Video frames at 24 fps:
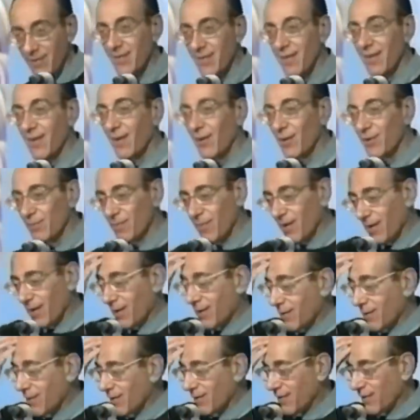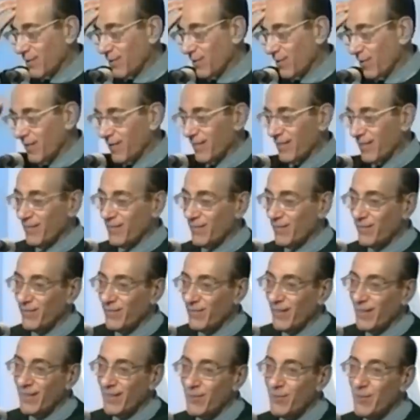I said, oh my goodness, what a,
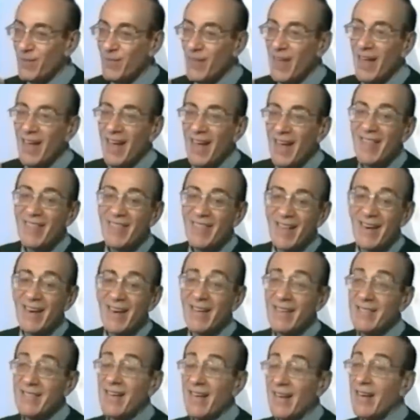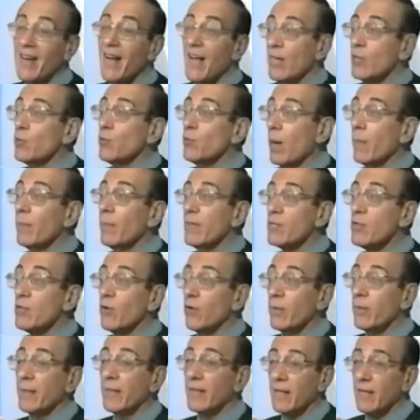what a trip. Then he said, Swami's
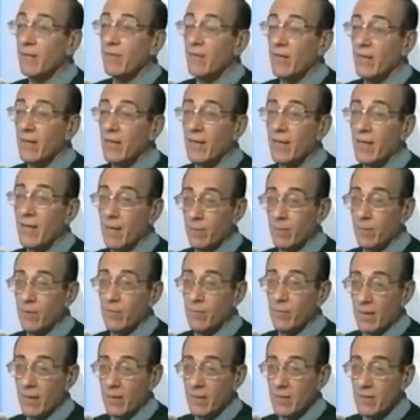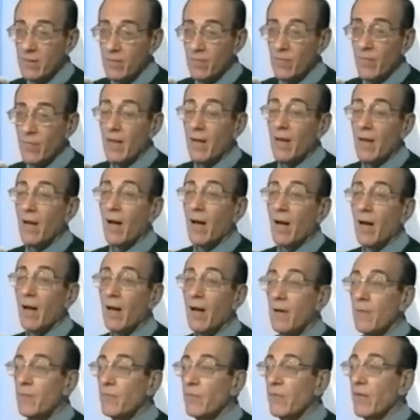going to be leaving in a couple of minutes.
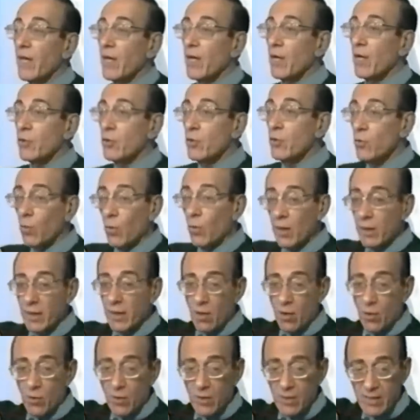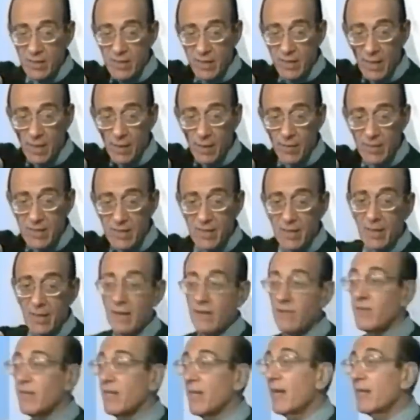Um, you want to go and see him as he
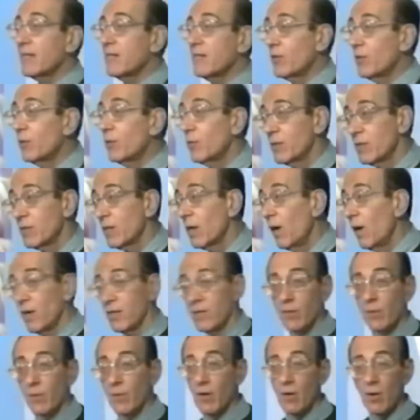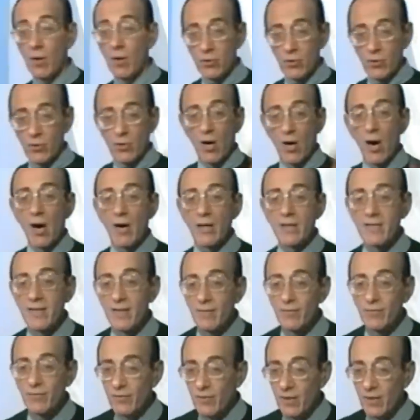leaves and gets into his car. So we all charged
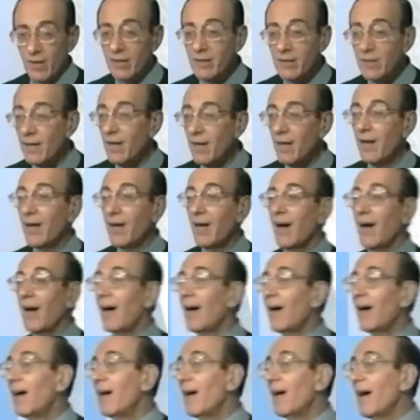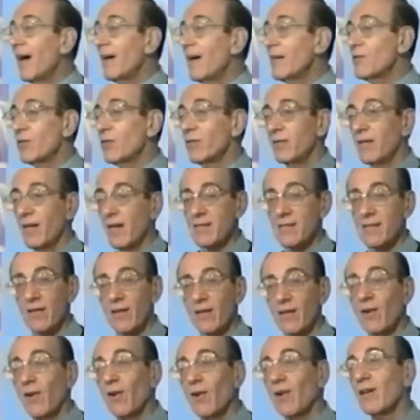up front. Uh, I stood next to
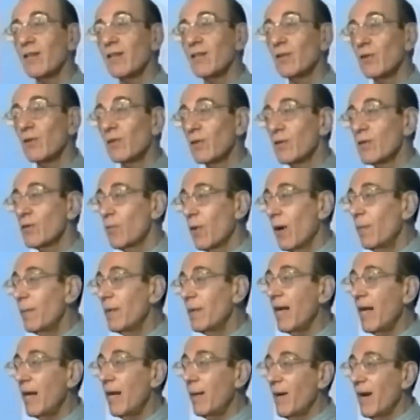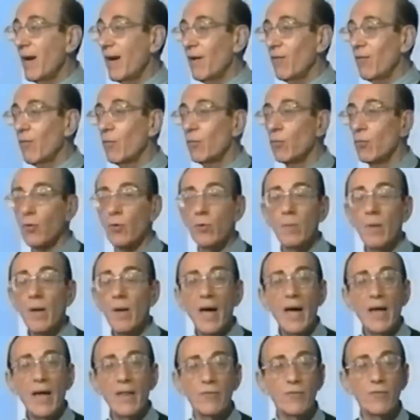the car door. Swami came out of the room,
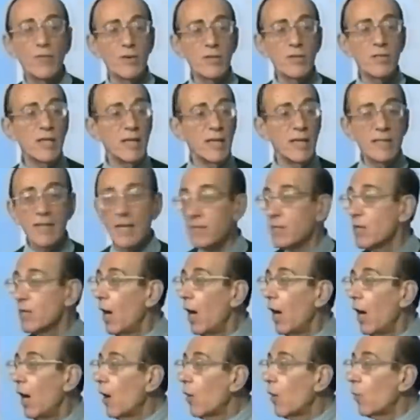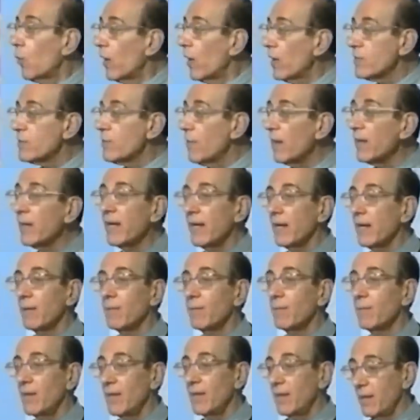and the first thing he says, Where's
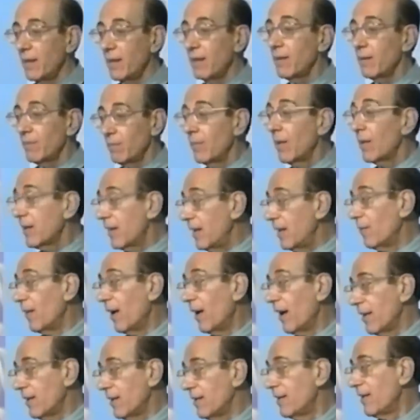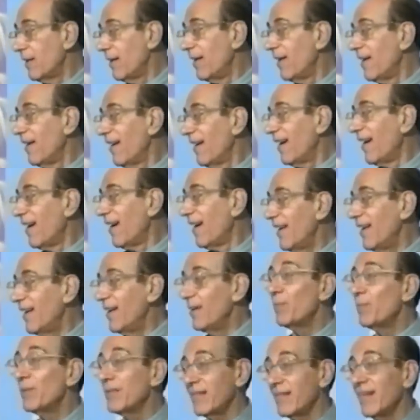Monkey? Meaning Monkey Mind. Uh,
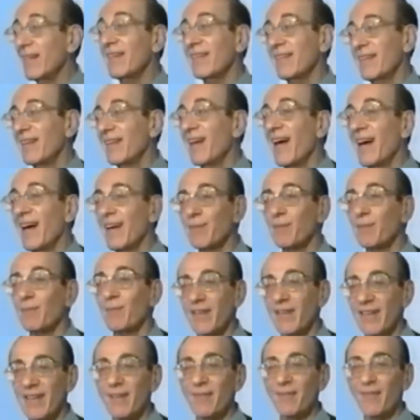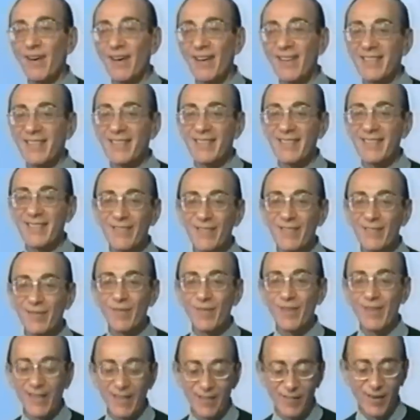he particularly liked Monkey Mind.
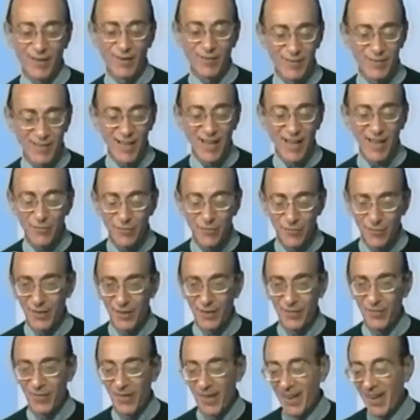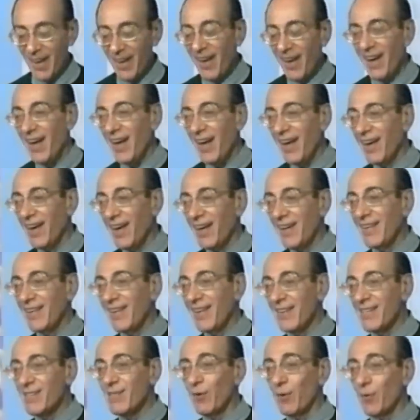Monkey Mind was a lot of fun.
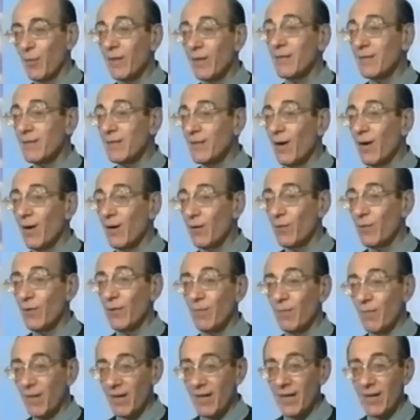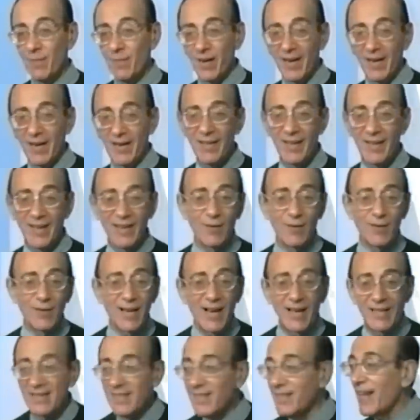And uh, so he went to talk with Monkey Mind. Then he
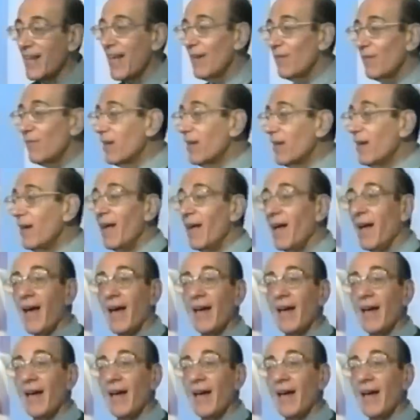got to David.